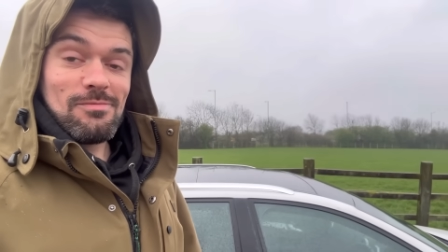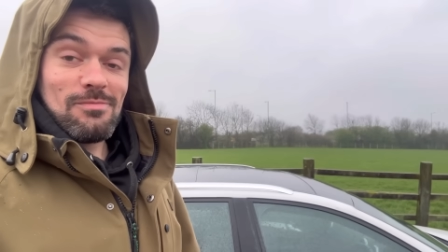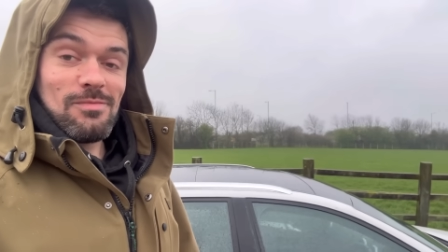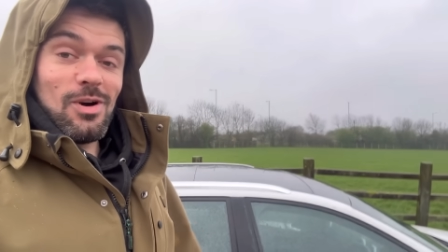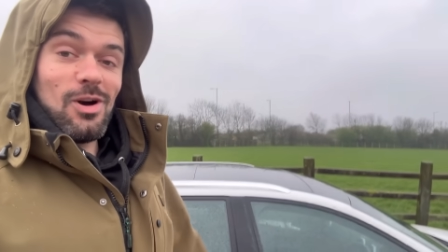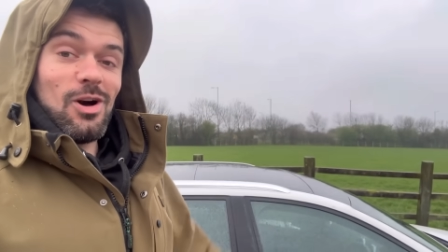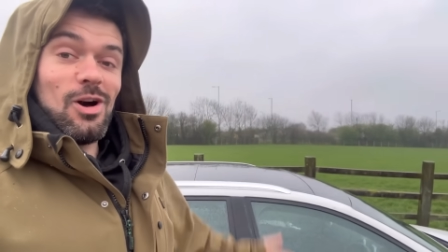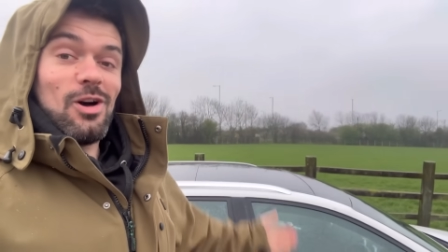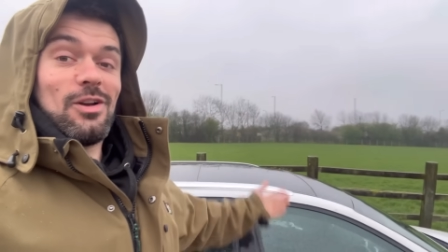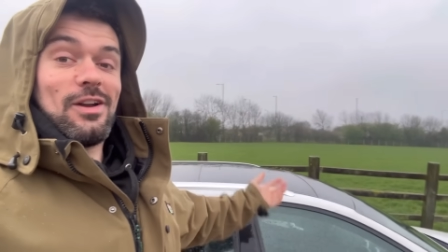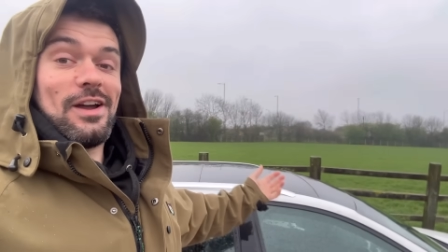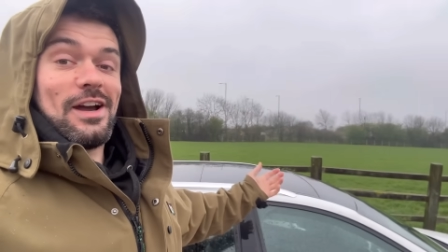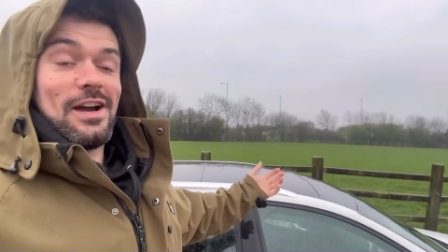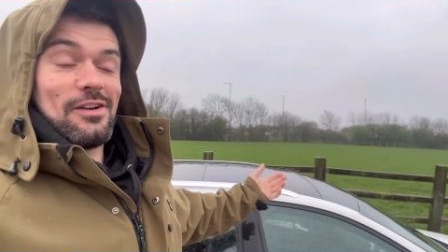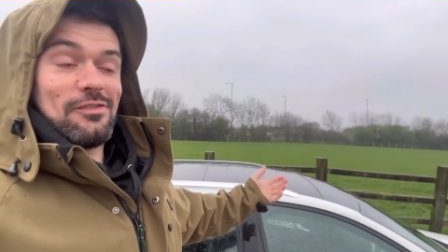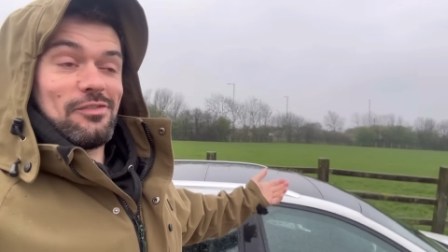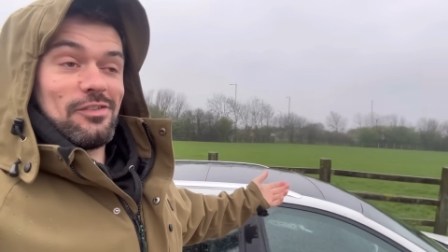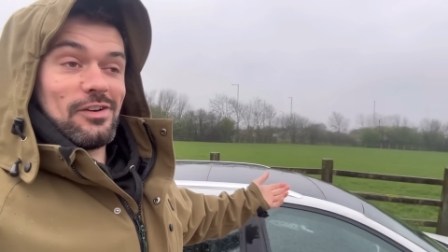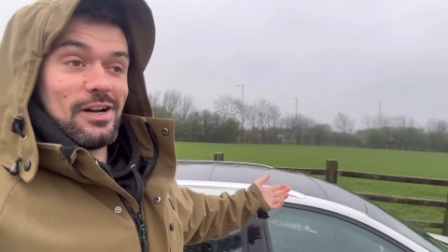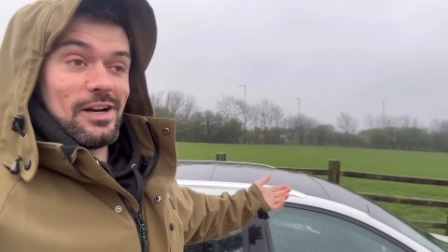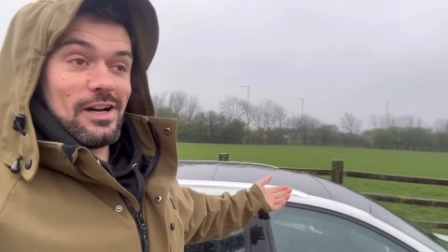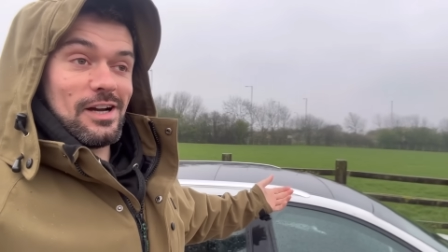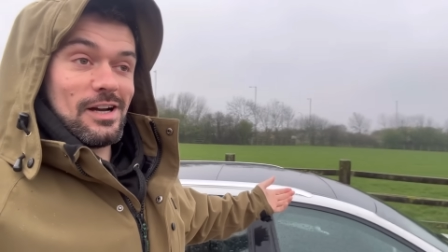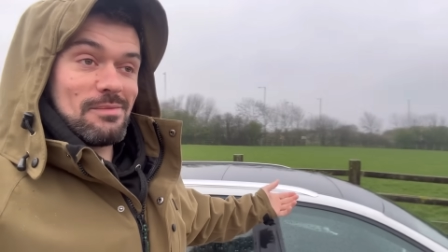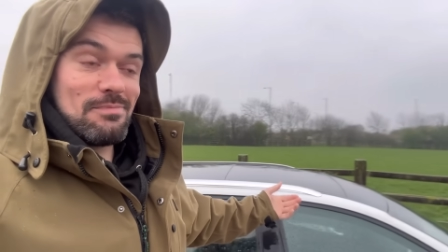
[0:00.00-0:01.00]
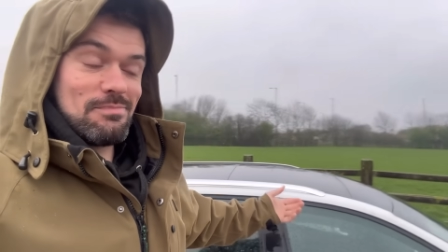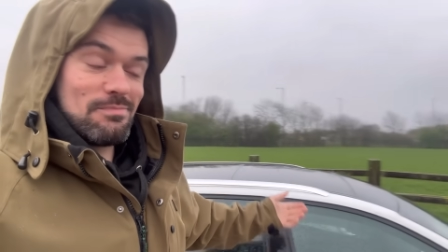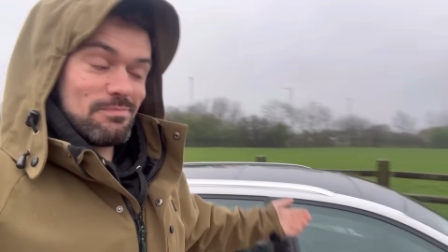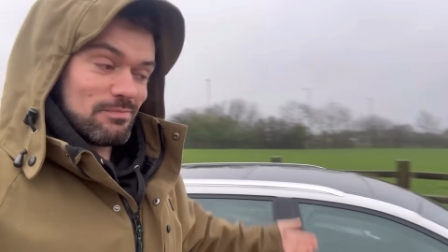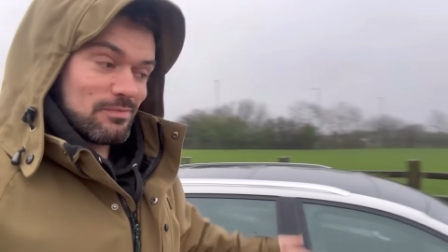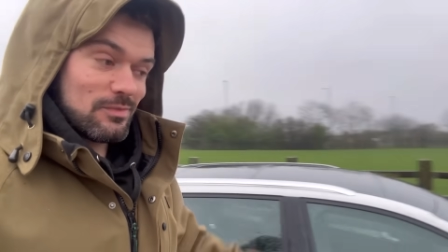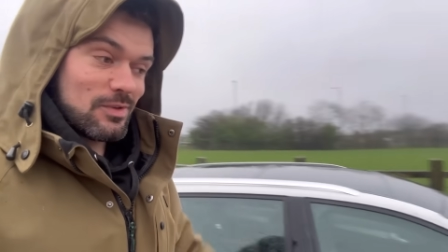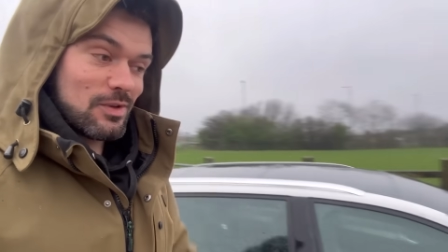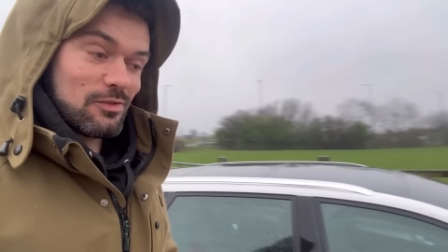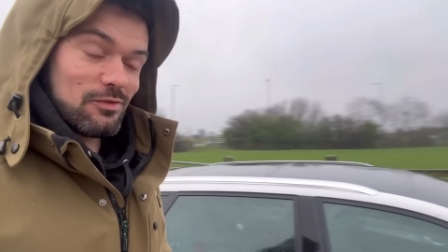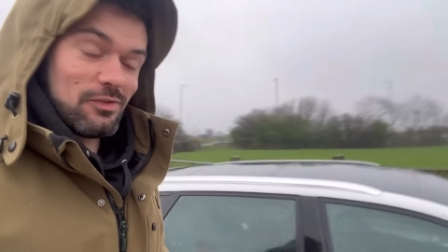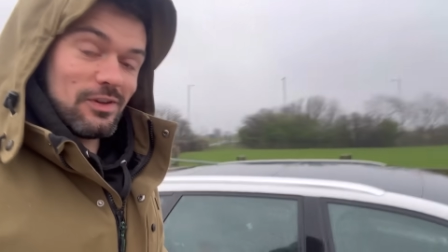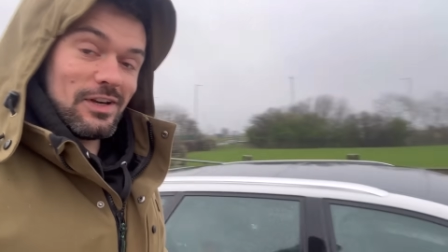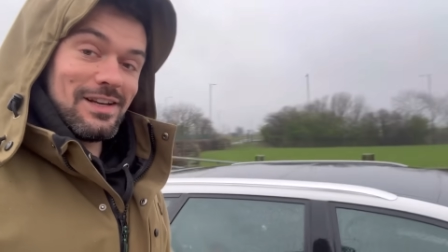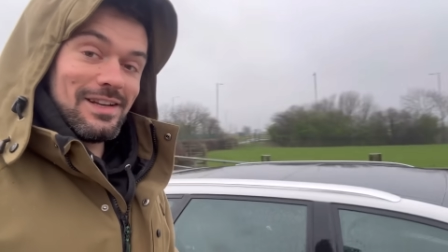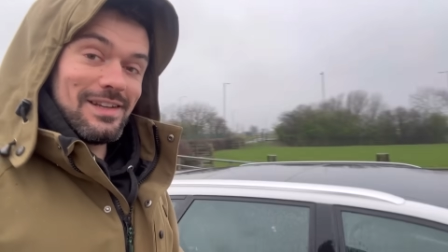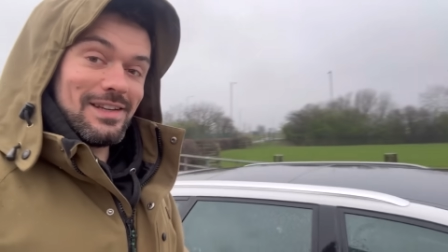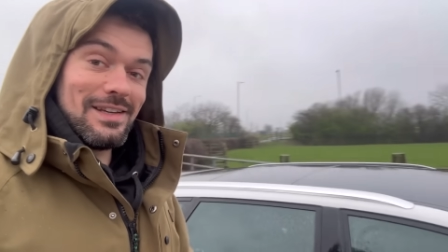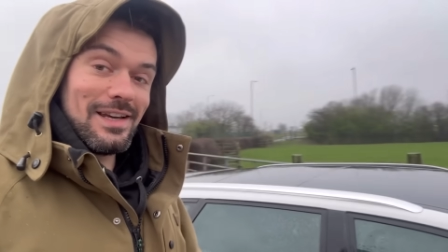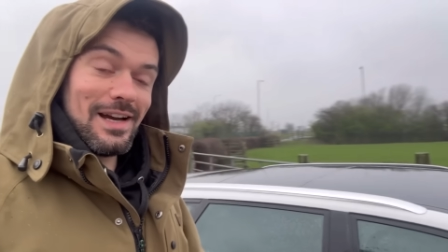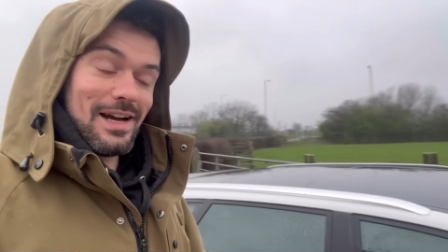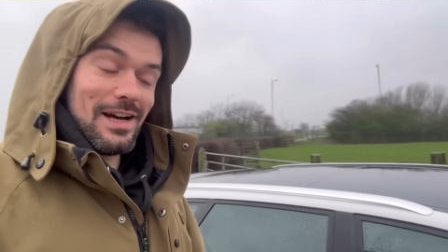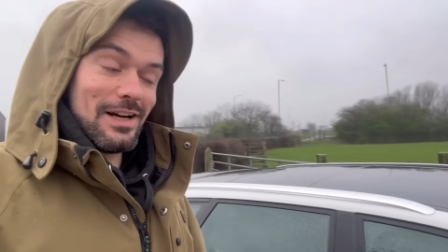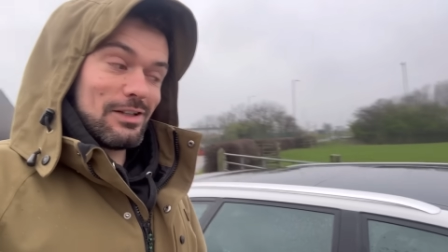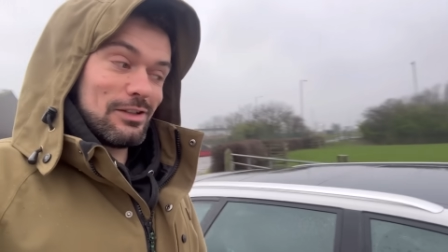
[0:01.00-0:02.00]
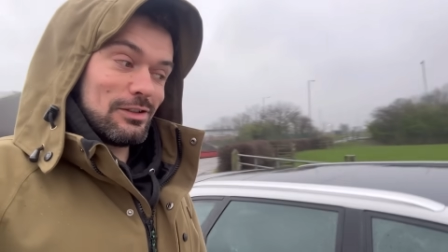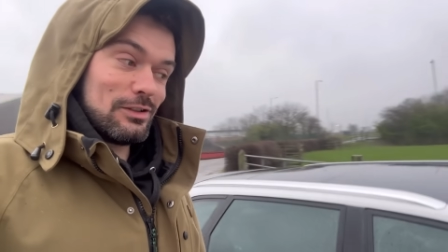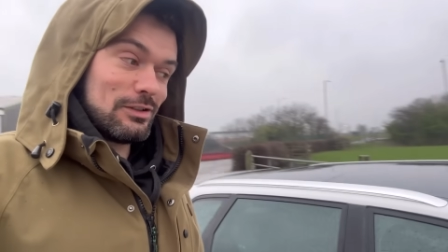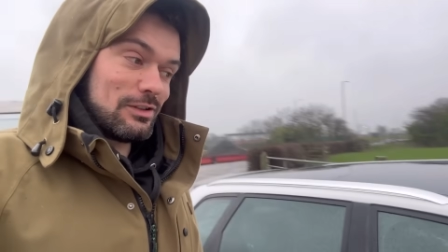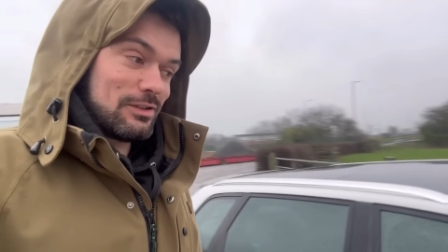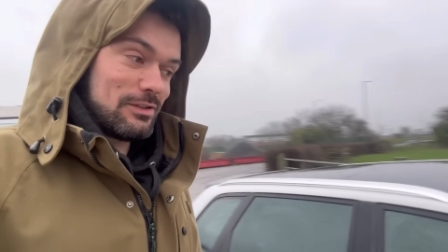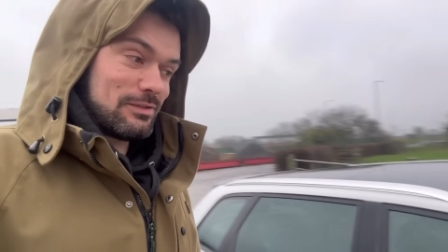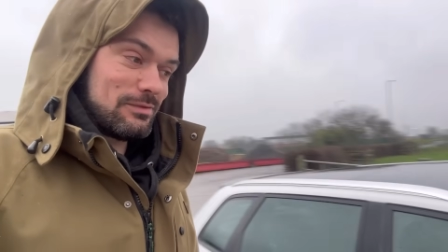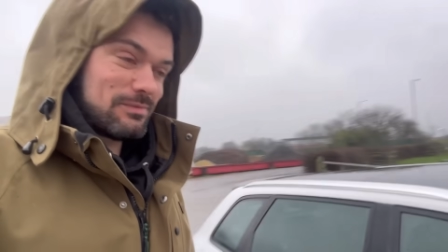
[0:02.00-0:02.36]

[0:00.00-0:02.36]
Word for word: on our farm, feeding cattle,